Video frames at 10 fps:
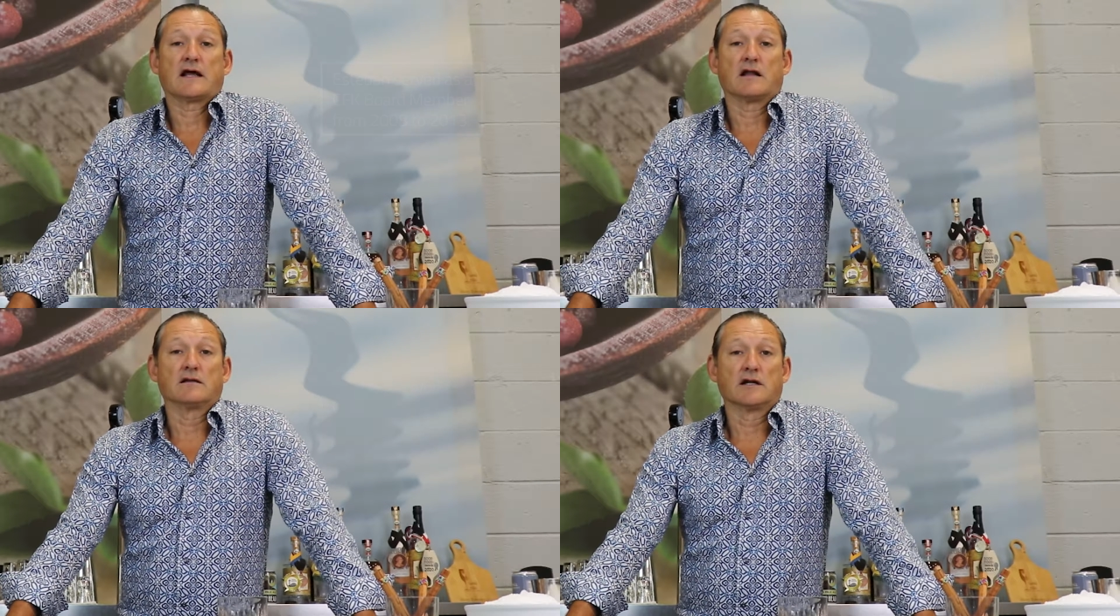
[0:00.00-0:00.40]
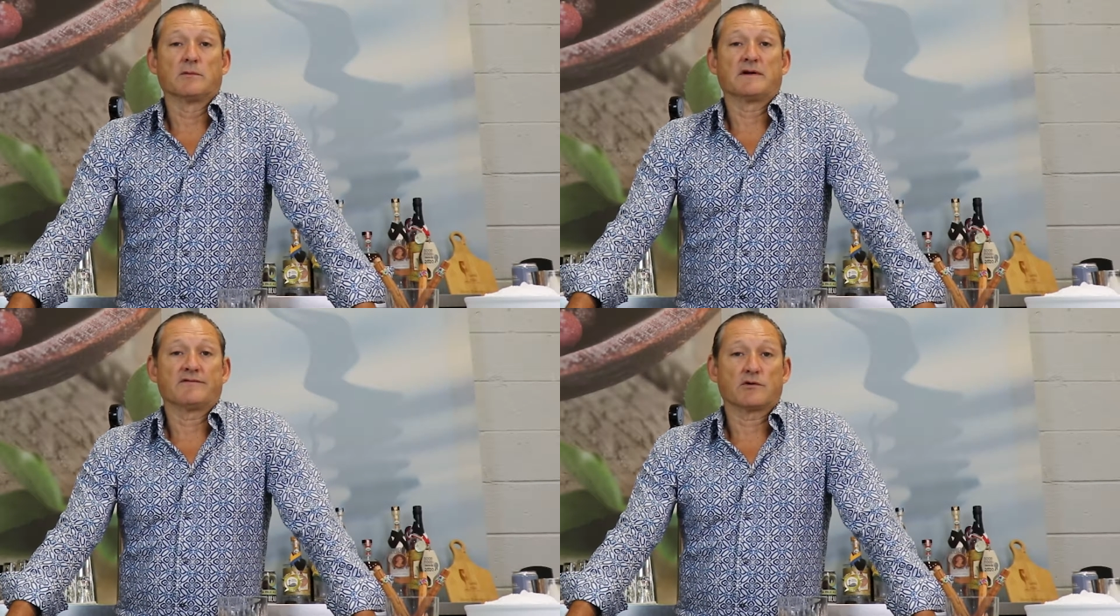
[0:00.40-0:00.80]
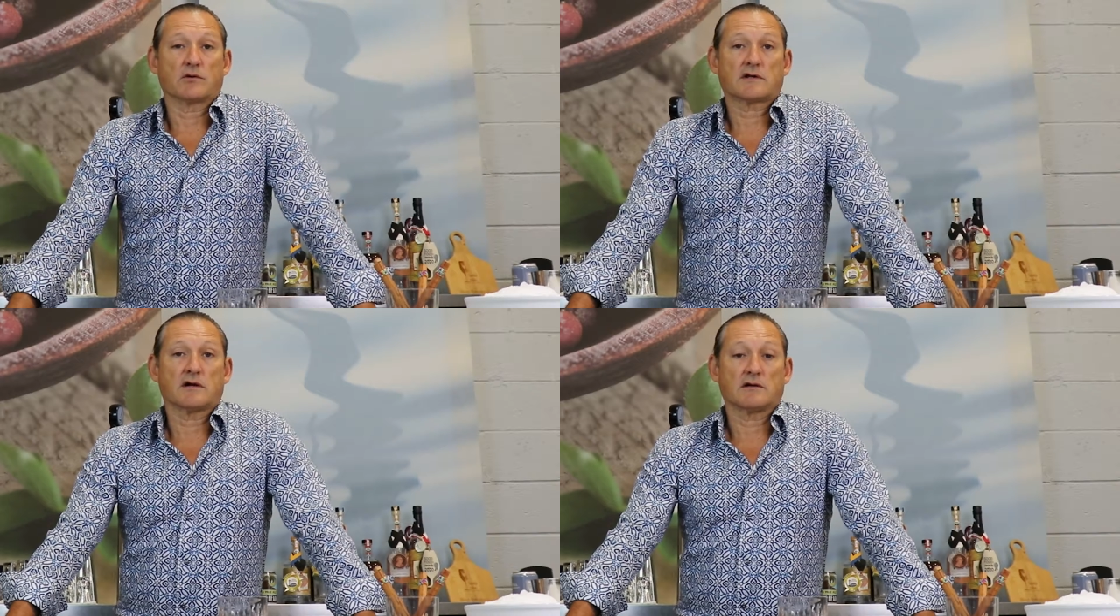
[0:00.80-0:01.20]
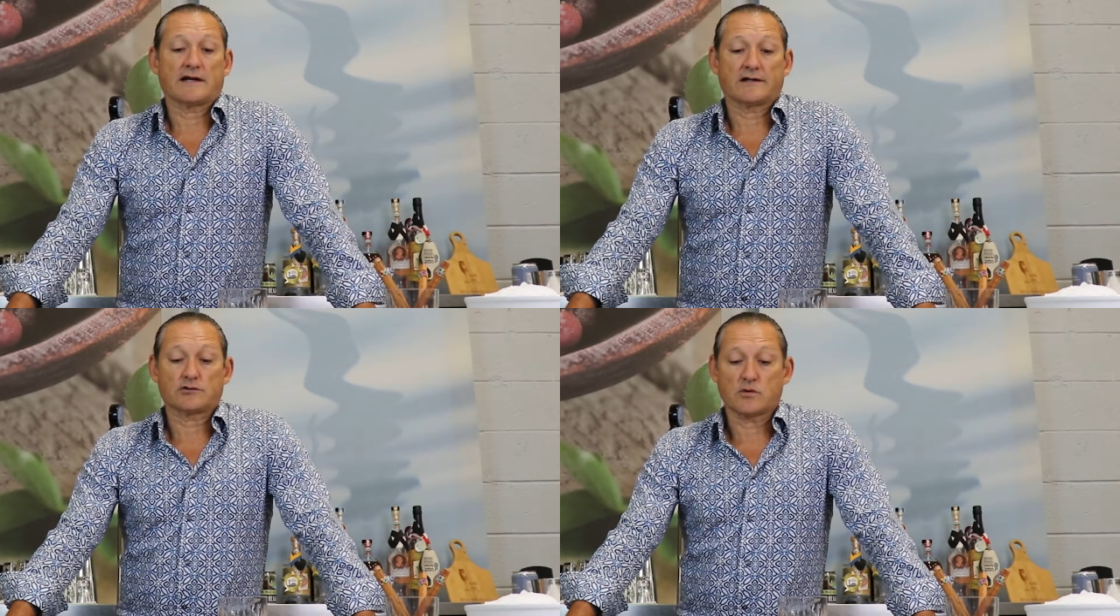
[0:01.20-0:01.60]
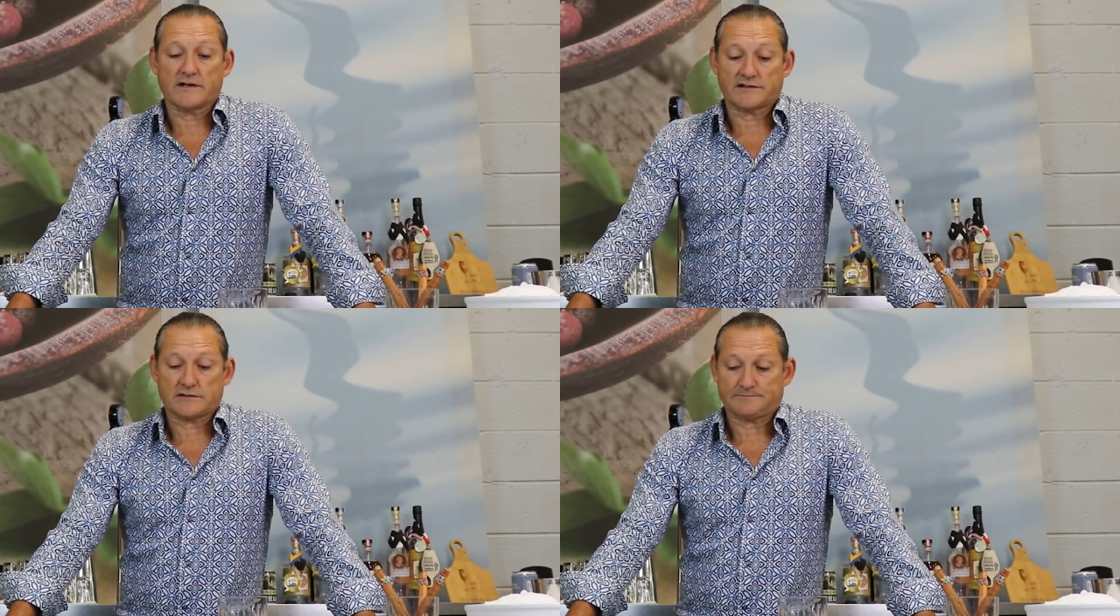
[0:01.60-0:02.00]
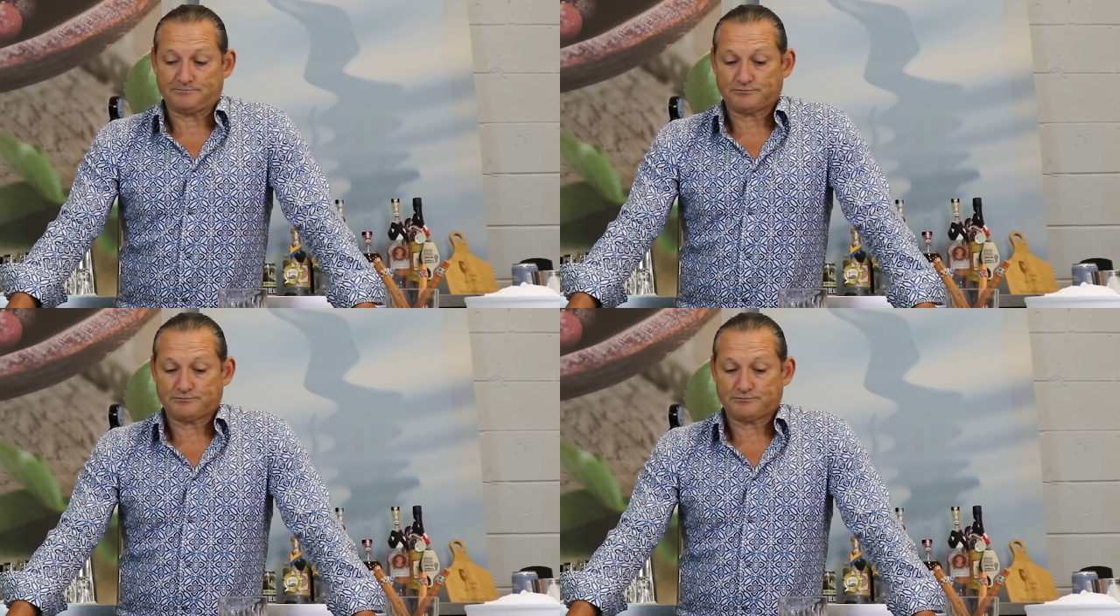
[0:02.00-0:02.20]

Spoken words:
a little bit of a North Carolina twist.